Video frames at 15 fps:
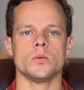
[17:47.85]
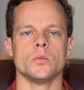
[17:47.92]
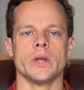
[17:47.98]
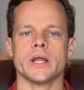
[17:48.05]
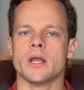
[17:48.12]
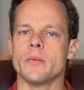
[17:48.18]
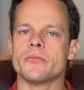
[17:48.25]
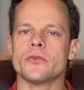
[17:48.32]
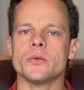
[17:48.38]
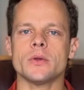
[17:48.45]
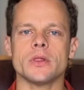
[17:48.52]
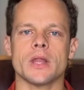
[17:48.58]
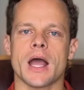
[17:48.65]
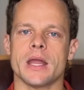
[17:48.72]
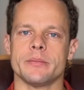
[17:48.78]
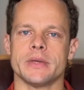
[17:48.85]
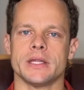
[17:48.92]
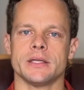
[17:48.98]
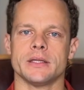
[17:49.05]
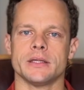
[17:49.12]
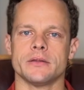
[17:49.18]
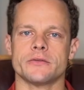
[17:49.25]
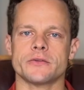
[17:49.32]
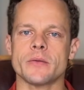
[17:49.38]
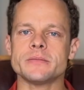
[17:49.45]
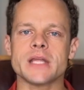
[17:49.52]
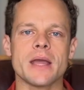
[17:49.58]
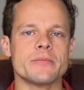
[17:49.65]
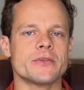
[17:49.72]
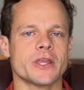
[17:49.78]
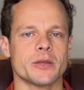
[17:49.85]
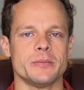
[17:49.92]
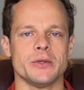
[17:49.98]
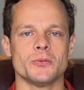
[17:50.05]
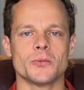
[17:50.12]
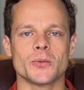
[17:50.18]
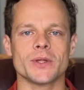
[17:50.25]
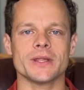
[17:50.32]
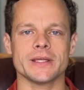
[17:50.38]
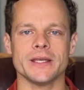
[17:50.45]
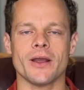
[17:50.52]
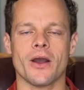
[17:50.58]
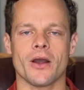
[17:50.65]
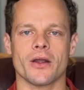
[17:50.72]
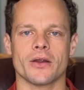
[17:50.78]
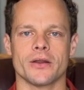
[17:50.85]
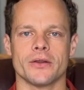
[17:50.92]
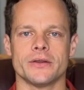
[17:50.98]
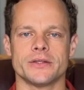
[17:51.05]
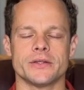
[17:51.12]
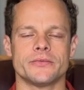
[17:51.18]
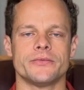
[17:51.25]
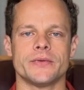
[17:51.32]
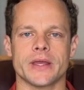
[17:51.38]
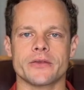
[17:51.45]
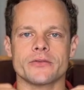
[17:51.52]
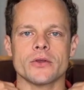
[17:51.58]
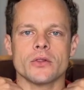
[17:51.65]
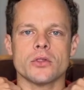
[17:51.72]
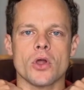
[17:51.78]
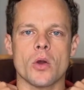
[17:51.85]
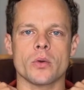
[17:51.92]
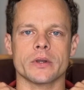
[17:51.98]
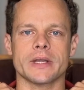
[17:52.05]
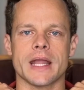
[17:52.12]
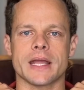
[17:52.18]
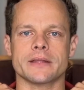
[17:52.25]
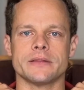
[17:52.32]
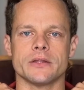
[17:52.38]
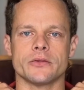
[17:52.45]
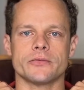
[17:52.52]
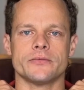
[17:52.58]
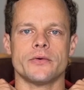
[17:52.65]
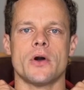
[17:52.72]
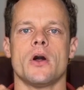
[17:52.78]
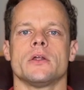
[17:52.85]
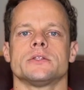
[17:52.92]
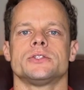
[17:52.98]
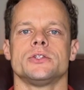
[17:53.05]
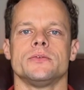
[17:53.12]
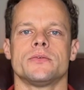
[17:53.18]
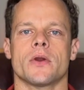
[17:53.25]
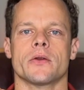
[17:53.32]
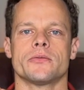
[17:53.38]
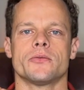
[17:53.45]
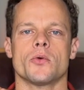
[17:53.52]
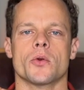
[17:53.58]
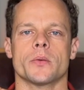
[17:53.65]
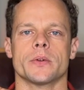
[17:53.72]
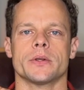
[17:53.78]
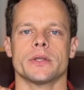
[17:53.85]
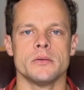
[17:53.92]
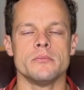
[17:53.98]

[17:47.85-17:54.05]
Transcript: When it comes to alignment, sometimes it can be really hard to fix a lower neck that has fallen too far forward.